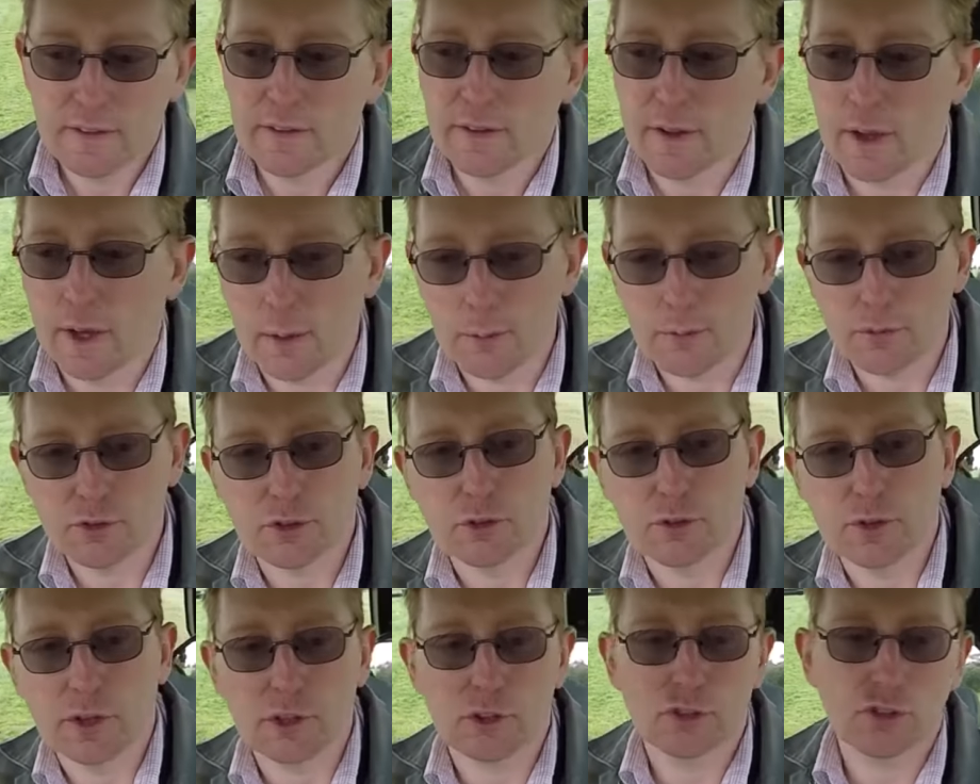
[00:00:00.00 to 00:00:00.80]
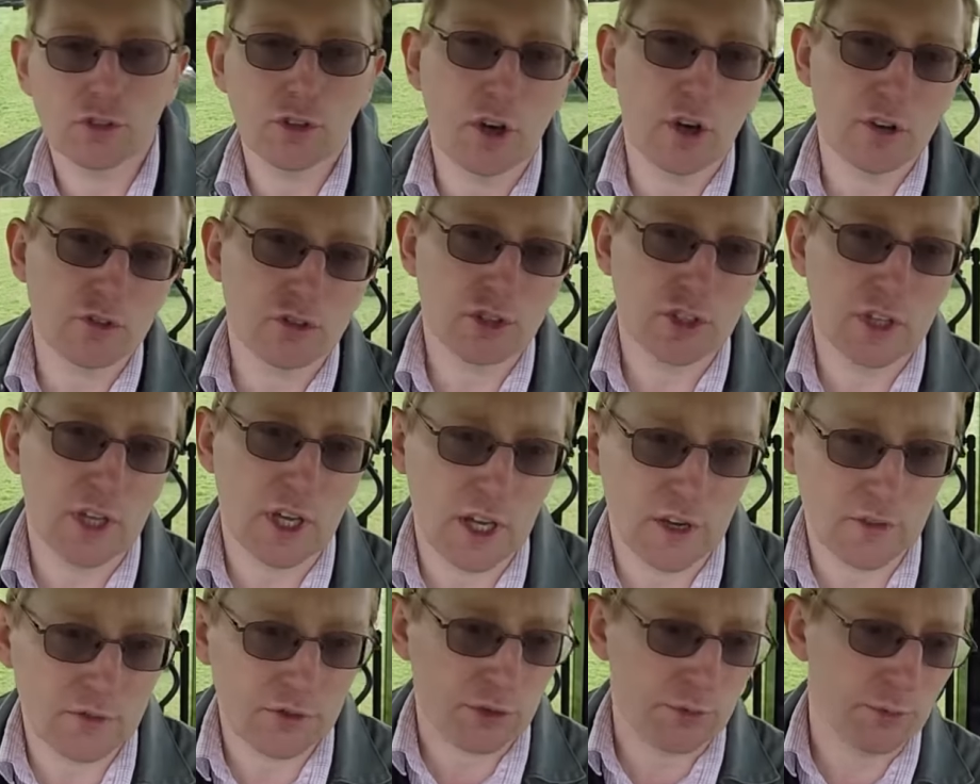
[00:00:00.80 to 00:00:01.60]
um, so that it starts
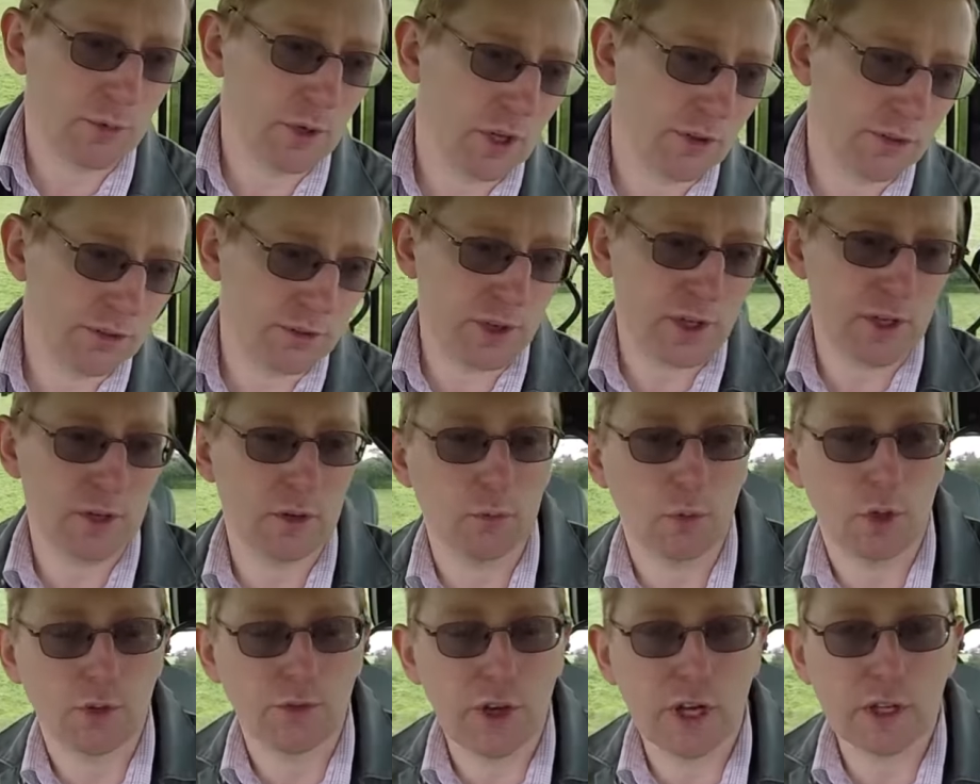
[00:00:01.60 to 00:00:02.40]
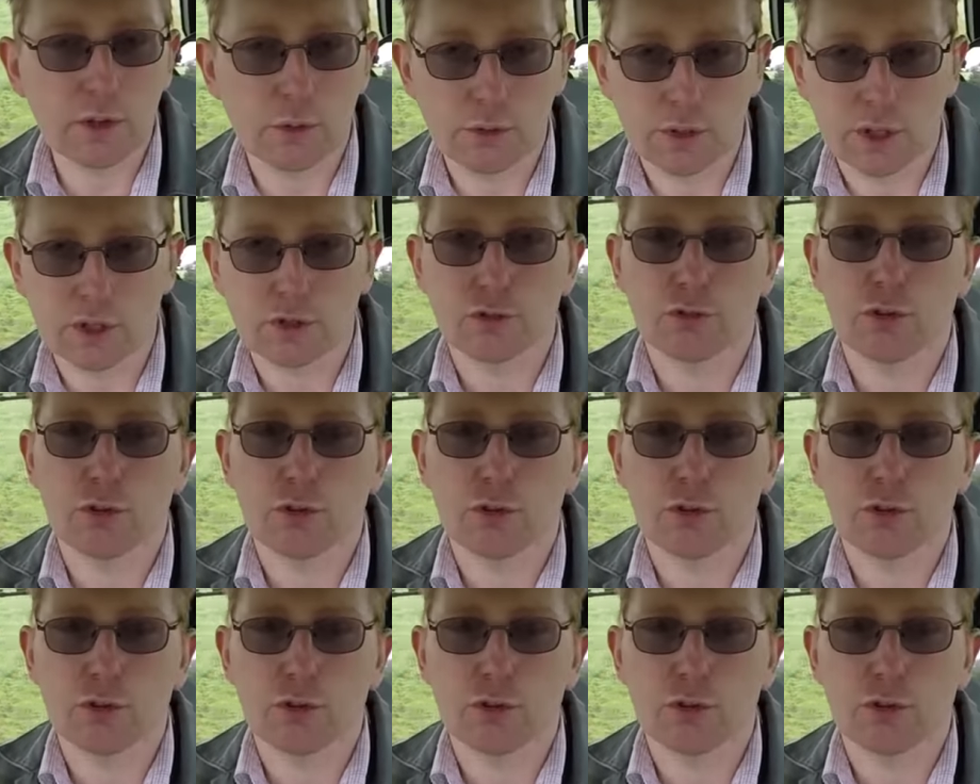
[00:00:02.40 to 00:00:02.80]
again from nothing. We've had all this